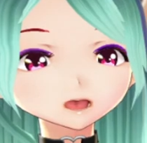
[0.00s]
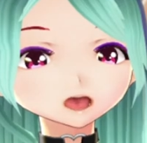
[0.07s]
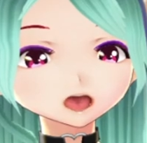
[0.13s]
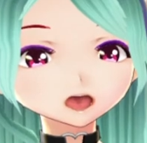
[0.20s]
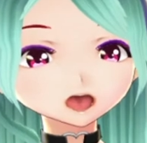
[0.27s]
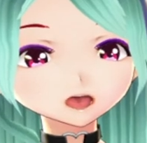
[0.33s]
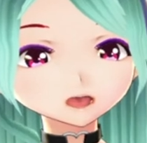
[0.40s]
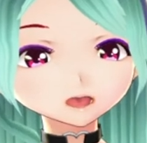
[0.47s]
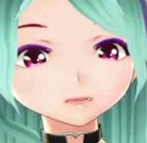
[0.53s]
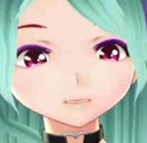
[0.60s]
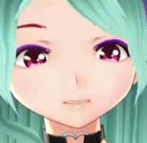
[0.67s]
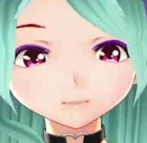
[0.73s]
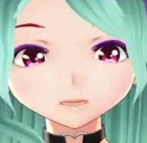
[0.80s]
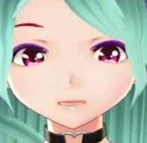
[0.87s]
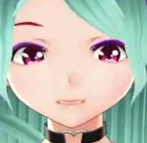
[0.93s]
Uh,
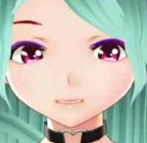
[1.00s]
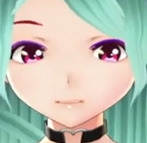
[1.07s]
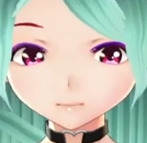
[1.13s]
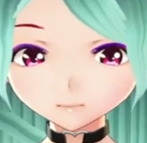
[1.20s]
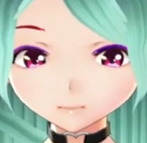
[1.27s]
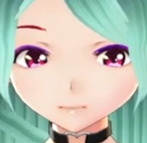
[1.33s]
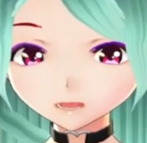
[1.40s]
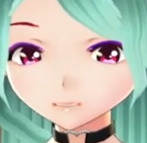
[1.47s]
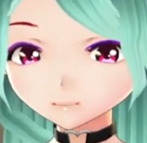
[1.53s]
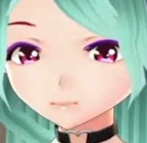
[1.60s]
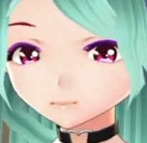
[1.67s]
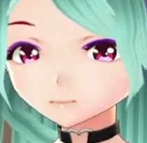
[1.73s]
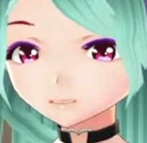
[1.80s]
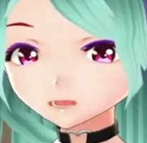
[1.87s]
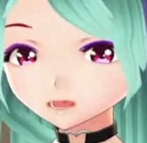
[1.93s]

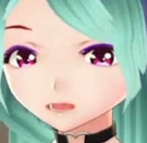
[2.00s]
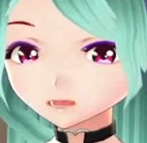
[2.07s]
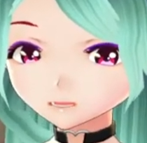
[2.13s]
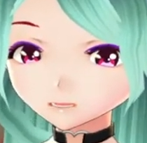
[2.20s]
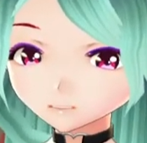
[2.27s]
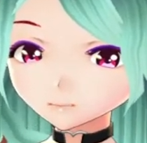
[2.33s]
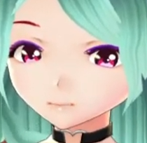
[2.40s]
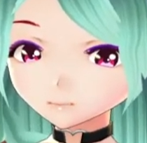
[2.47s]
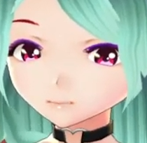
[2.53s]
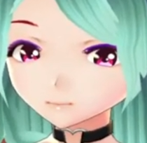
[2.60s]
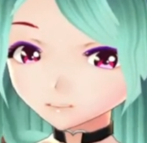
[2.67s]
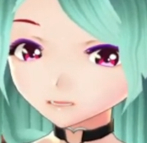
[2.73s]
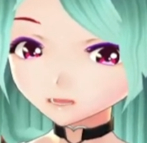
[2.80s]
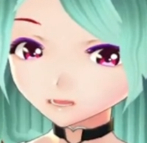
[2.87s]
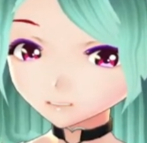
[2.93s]
Angie and Lou were
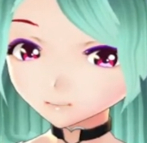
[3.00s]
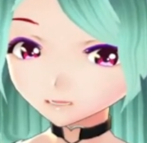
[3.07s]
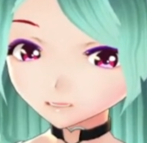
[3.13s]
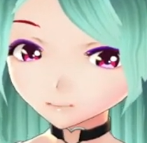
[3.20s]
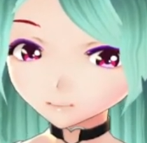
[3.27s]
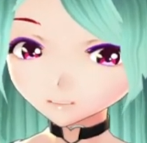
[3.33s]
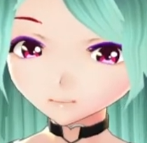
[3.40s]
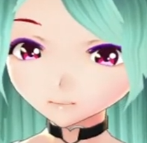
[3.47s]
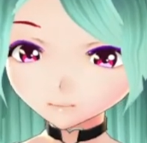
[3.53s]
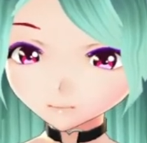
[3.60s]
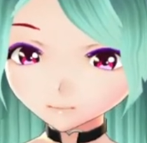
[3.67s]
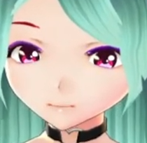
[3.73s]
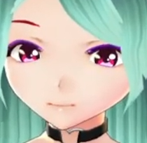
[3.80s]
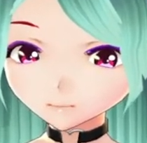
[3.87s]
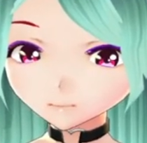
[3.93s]
spending time together
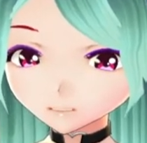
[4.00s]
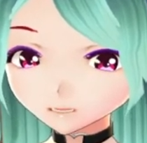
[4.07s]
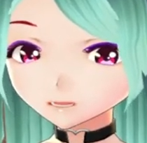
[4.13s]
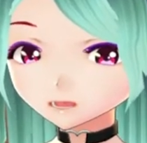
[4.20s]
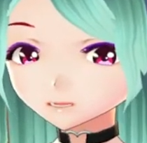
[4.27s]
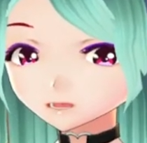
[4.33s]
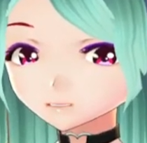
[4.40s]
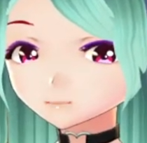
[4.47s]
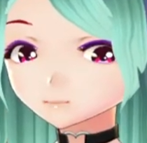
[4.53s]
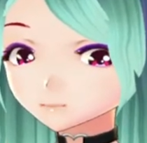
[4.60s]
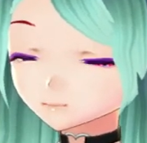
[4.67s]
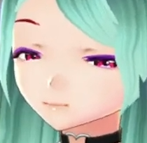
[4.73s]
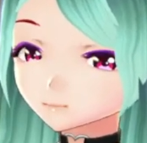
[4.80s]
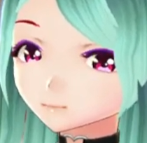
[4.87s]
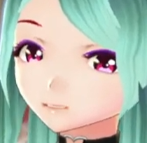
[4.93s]
when they started hearing
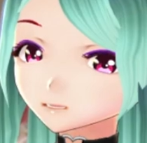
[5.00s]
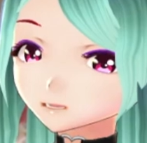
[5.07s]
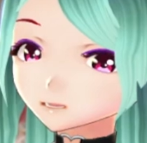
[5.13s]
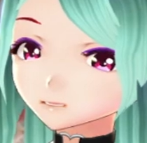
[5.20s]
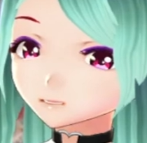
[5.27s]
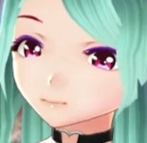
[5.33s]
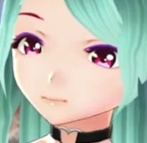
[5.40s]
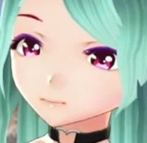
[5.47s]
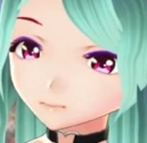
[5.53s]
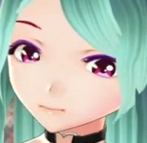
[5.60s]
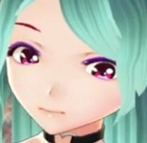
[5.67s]
movements in Donna's